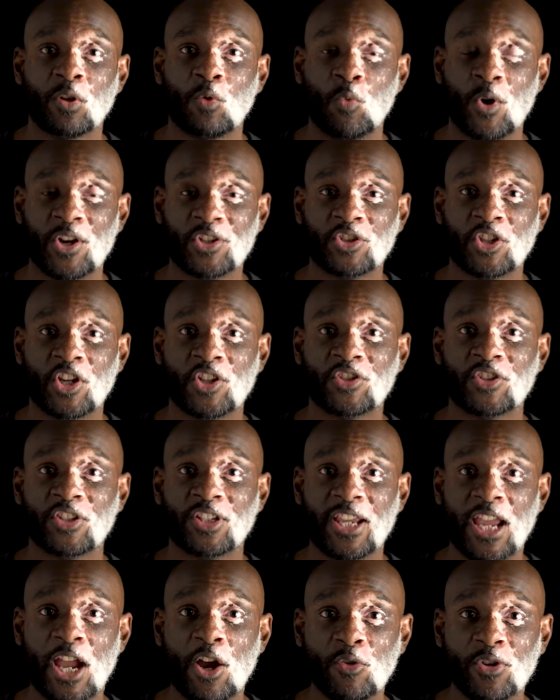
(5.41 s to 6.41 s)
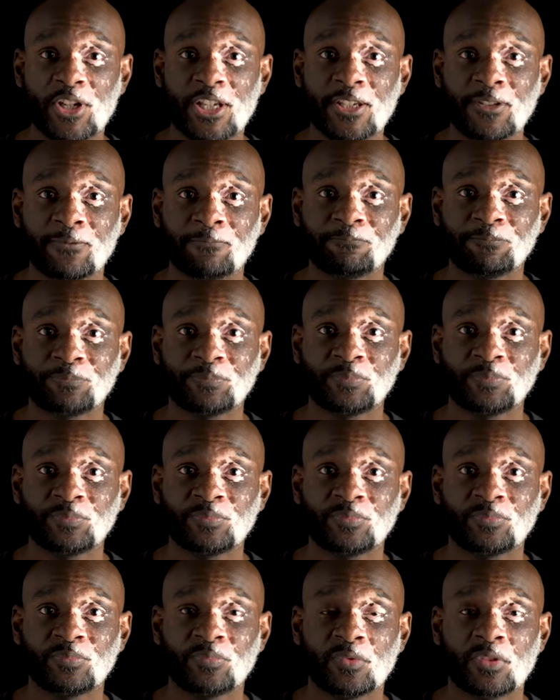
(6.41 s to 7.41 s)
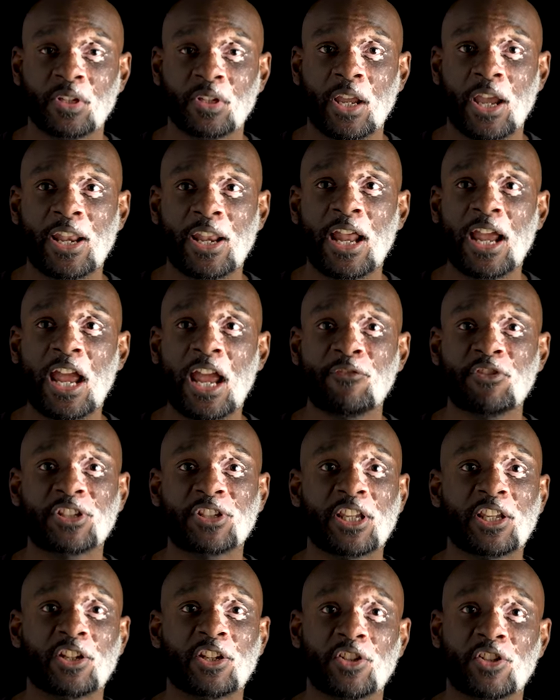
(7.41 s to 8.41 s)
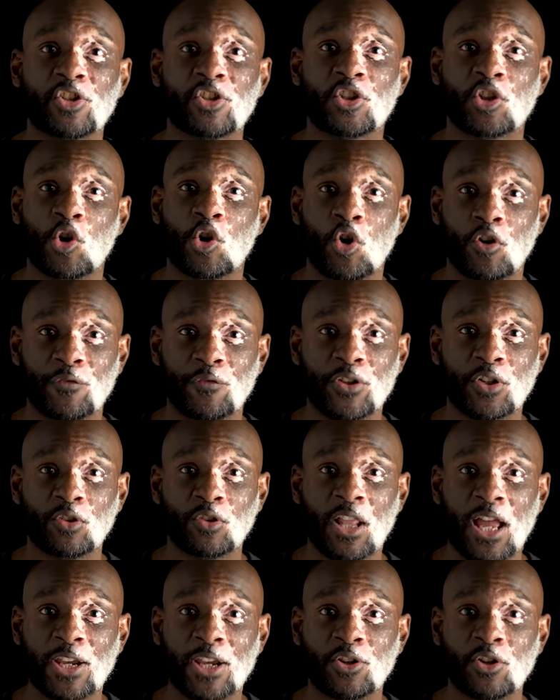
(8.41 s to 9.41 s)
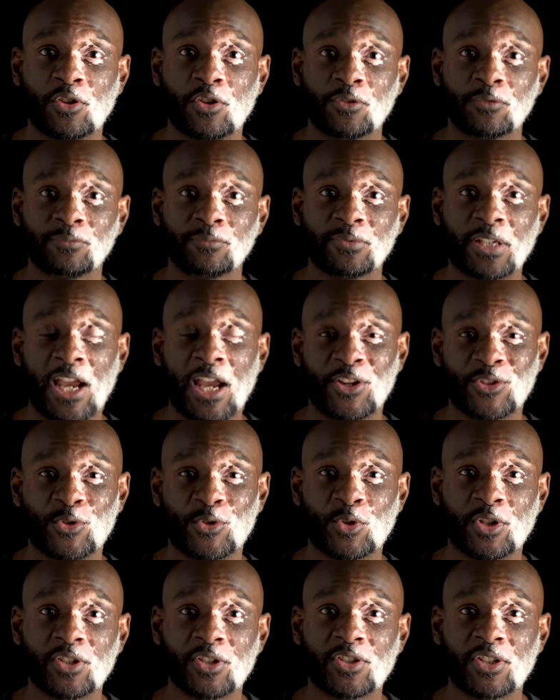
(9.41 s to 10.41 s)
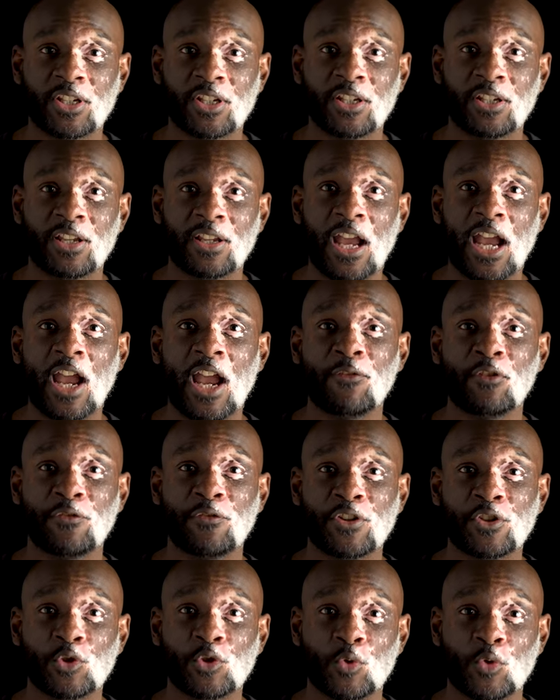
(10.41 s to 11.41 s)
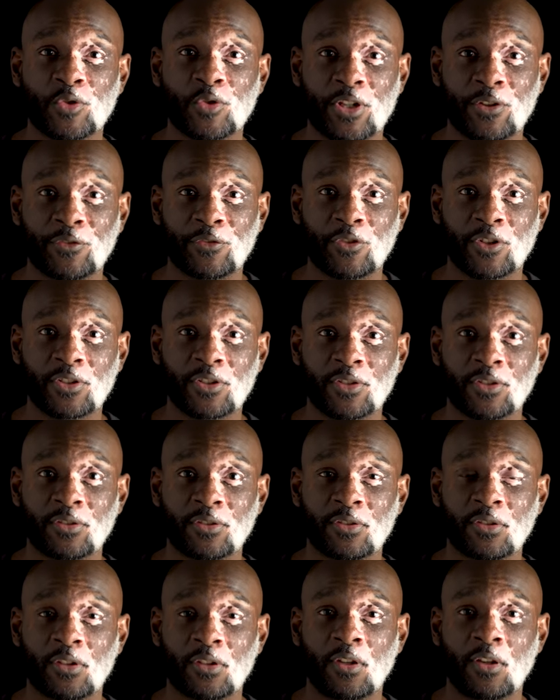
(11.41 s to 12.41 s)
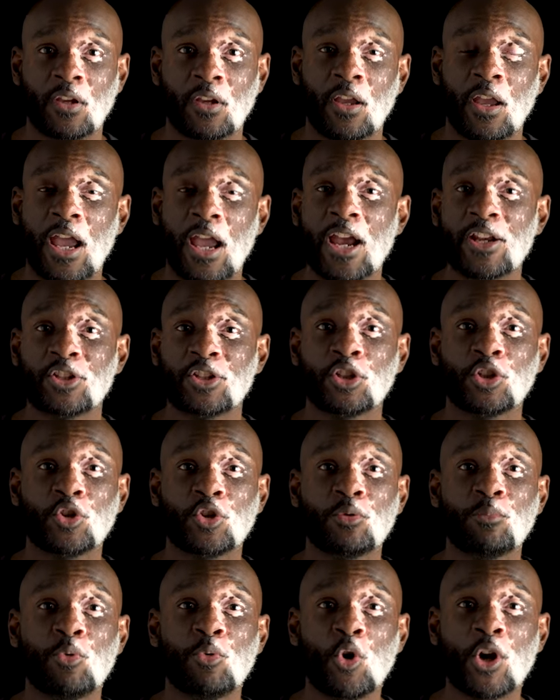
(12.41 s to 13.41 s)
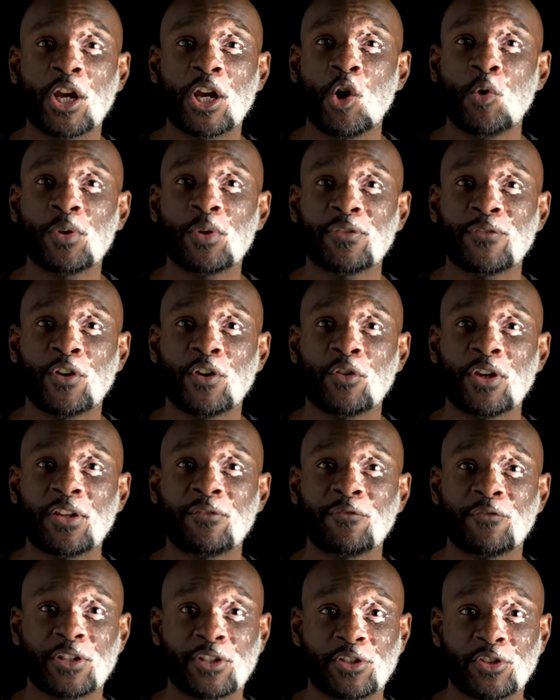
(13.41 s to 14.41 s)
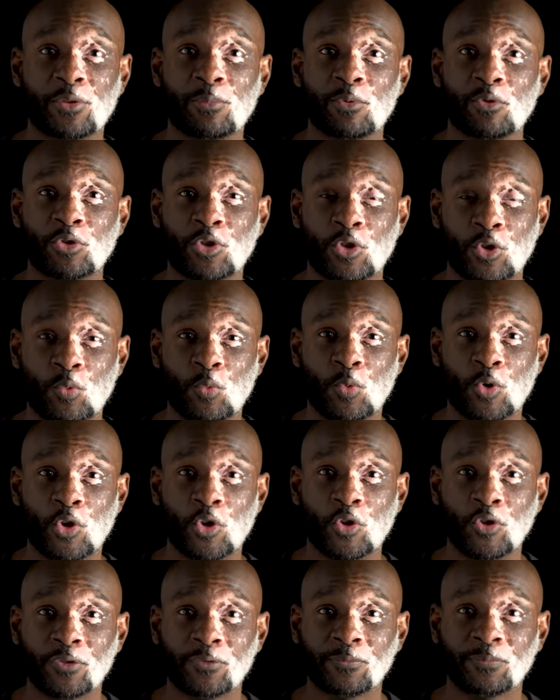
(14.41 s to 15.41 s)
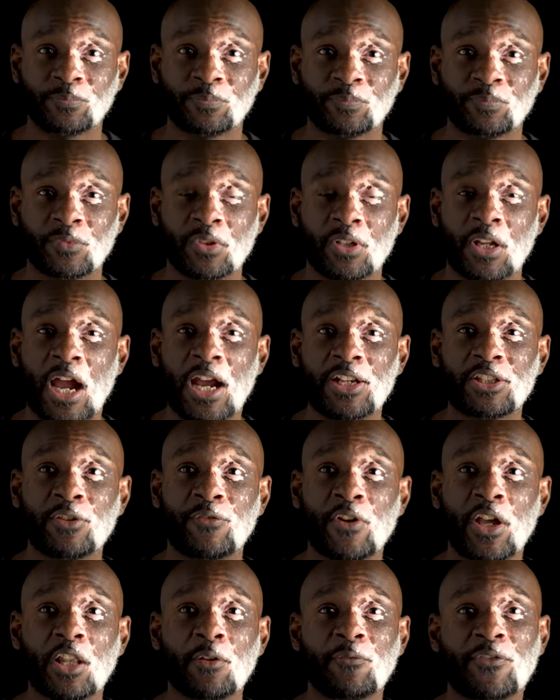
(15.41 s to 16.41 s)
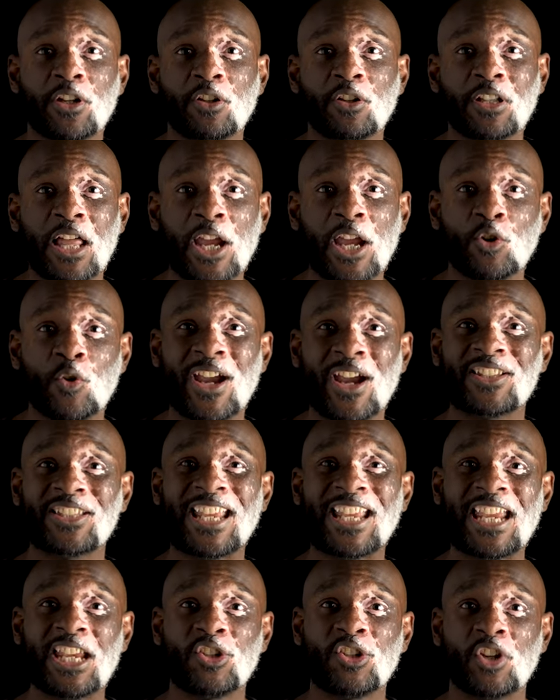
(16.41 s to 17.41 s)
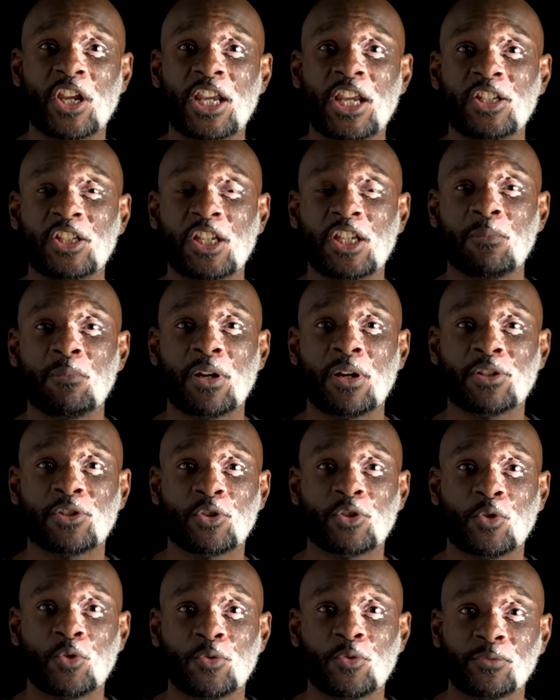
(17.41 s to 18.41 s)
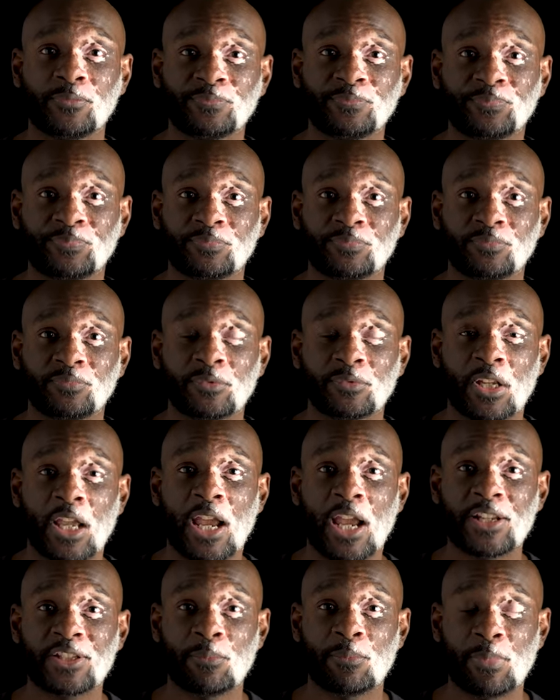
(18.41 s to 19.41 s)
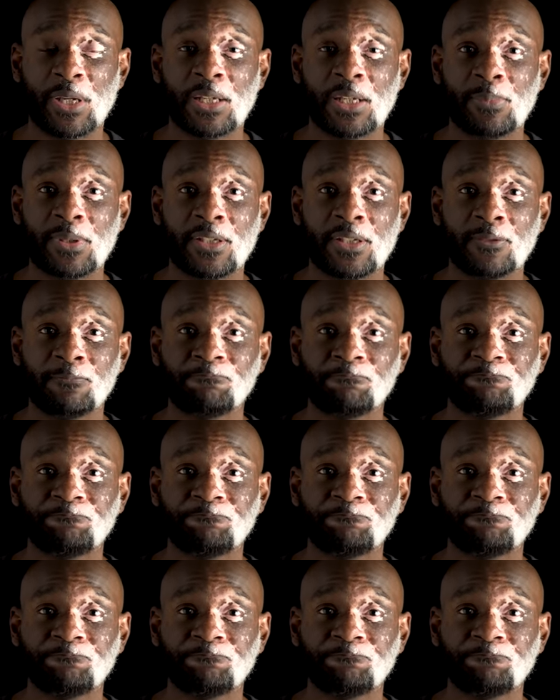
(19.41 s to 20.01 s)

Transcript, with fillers: Westchester County, and I have a skin condition called vitiligo. As you can see, I have a visual difference. As a little boy, I always felt invincible to the world. I developed vitiligo at the age of 18 months old as a baby.